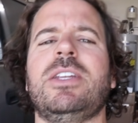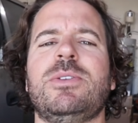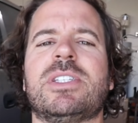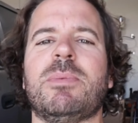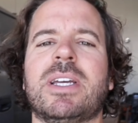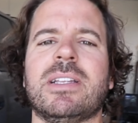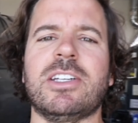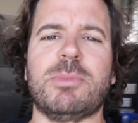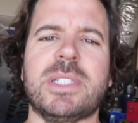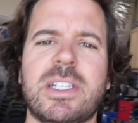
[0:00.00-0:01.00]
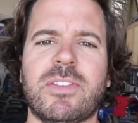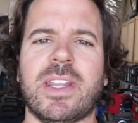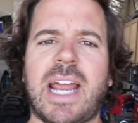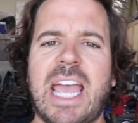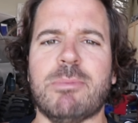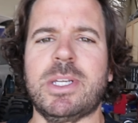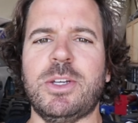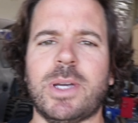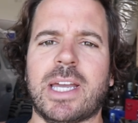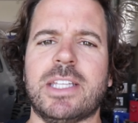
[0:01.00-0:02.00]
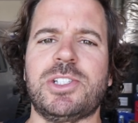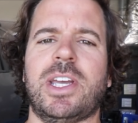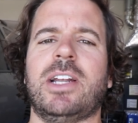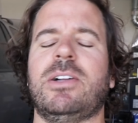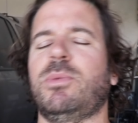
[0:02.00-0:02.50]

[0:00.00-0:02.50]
do something a little bit different than I have been doing on the channel.